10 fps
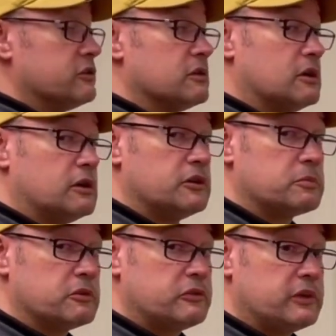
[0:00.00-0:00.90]
are all the
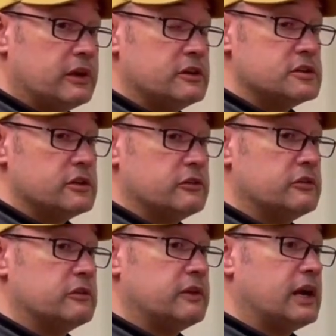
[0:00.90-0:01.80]

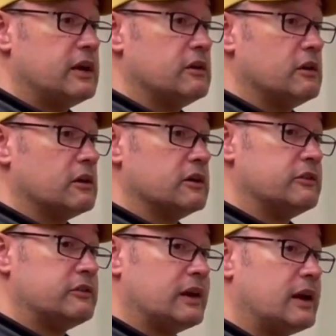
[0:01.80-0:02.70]
percentages that are
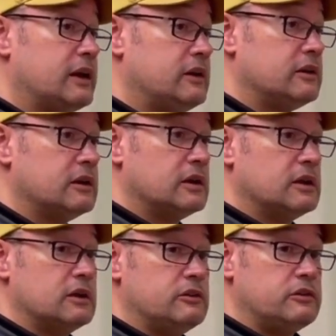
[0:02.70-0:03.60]
assigned
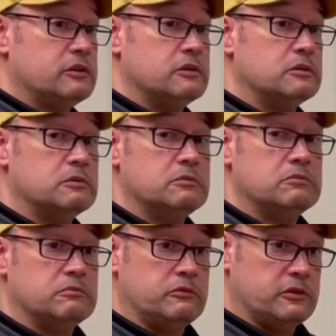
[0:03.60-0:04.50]
to
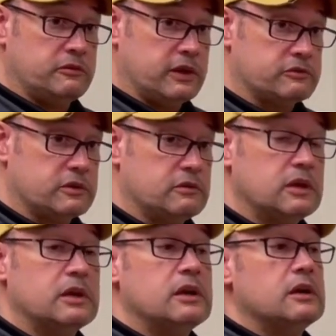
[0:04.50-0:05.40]
the veteran.
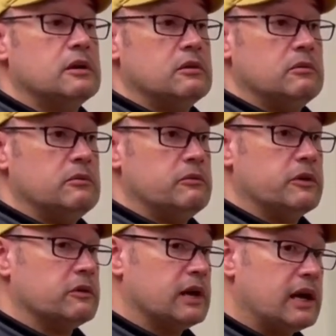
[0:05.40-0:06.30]

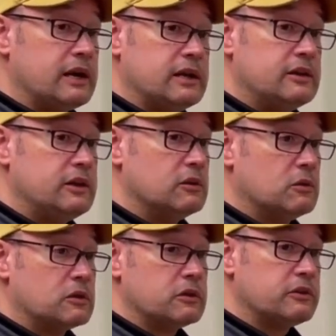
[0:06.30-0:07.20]
They're not in the
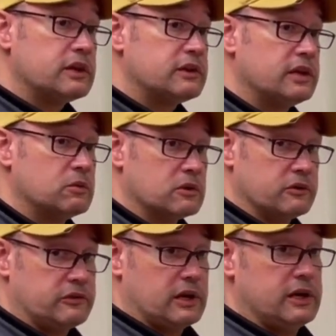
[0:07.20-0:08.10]
order that they were
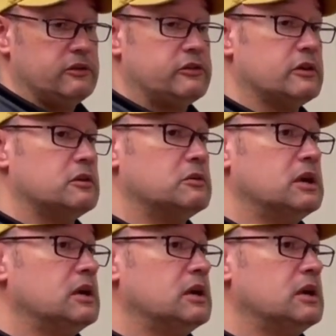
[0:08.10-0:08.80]
assigned. So,